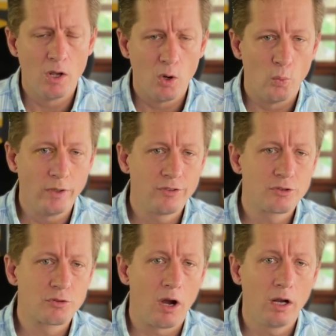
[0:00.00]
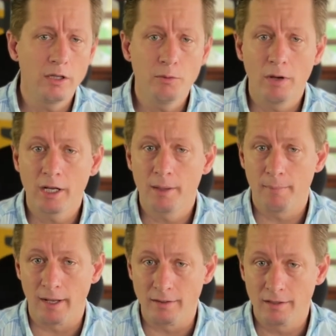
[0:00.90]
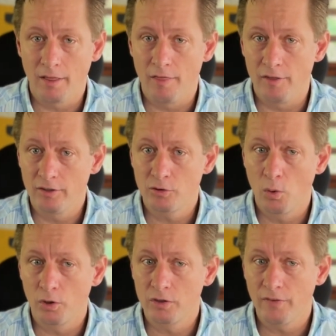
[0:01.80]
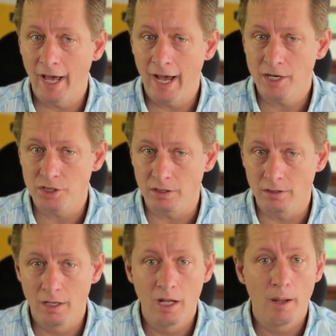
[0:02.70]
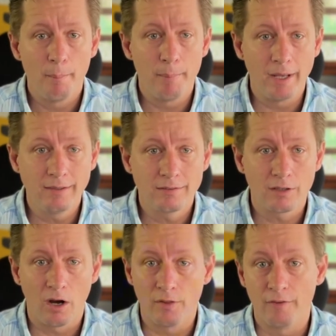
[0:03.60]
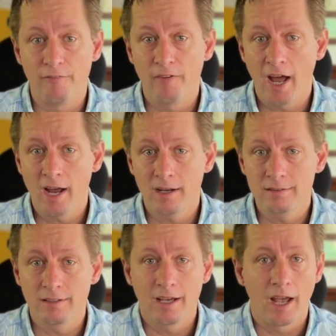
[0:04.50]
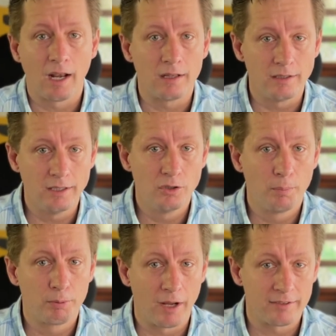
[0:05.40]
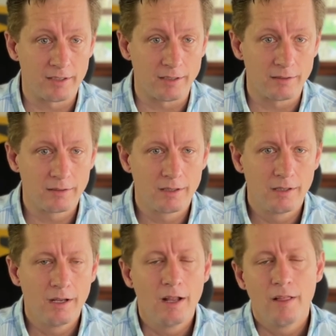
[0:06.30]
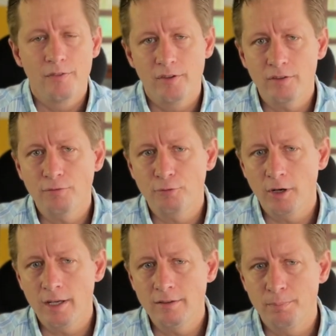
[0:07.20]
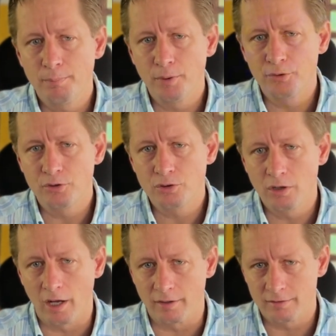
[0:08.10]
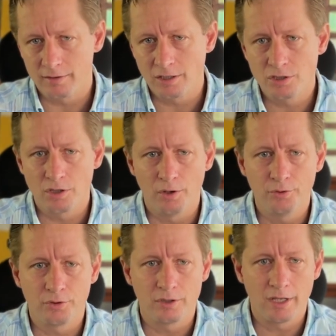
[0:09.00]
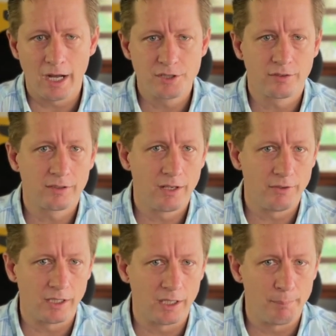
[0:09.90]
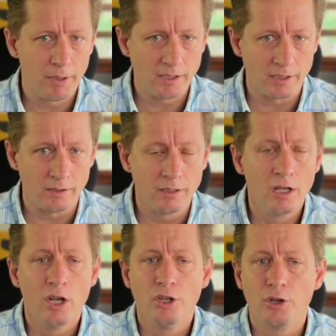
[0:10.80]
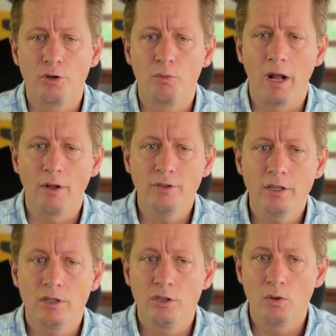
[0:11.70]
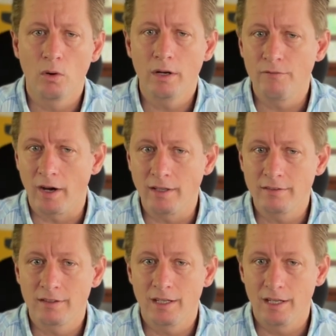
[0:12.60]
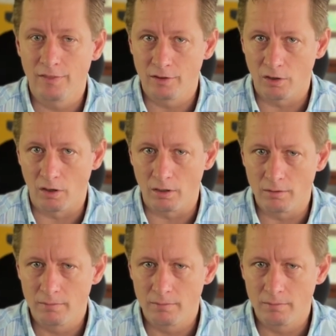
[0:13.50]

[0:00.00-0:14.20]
We strongly recommend this course of action based on the facts and legal precedent. This phrase builds trust. It shows you're not just giving an opinion, you're grounding your advice in the law.